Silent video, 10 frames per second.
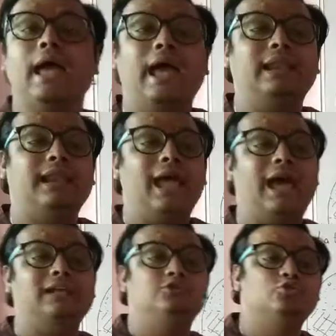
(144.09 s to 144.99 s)
and
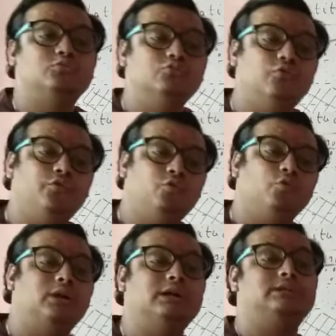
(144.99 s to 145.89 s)
as you move
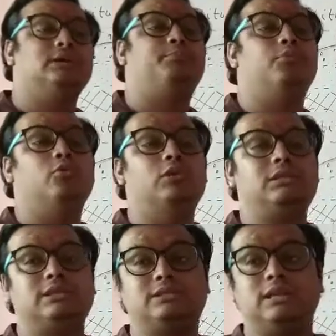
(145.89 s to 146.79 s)
towards the pole,
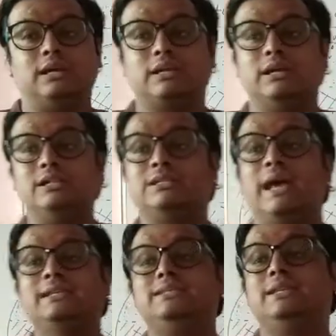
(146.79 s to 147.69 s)
the circle
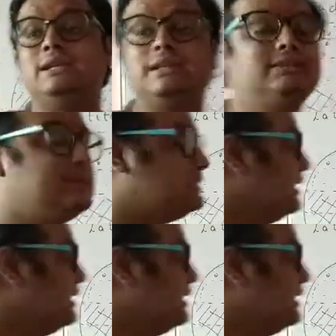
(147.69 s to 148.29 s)
size decreases.